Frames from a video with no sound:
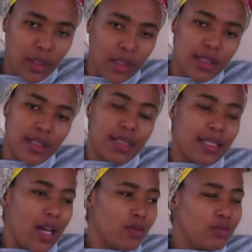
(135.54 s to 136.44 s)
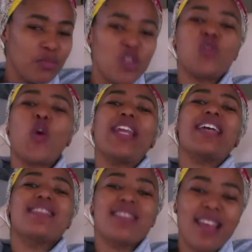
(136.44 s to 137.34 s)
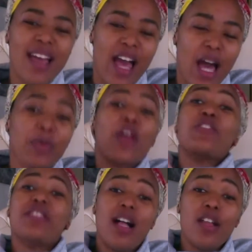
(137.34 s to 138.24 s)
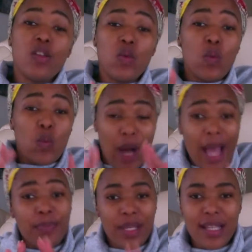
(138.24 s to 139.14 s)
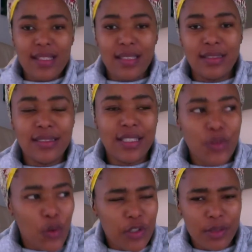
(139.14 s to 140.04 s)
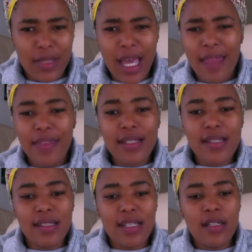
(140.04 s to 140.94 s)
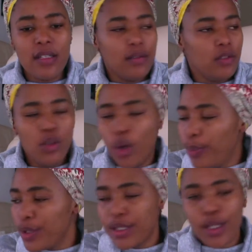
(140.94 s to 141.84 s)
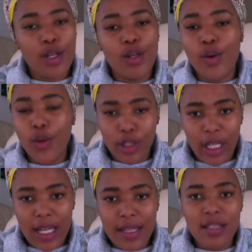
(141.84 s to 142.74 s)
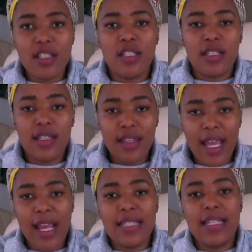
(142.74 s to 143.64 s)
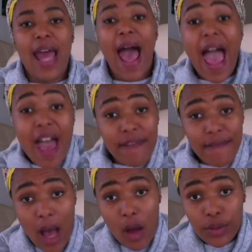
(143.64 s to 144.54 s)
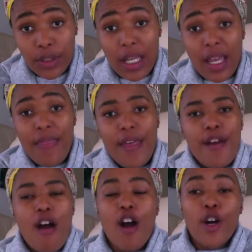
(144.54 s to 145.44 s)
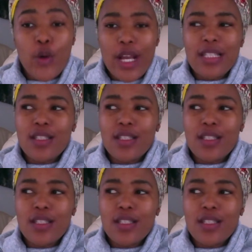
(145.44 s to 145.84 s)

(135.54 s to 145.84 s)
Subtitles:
Sit down, join us. I'm going to tell you why being single is awesome. This is in no particular order. These are just things that I have found that are great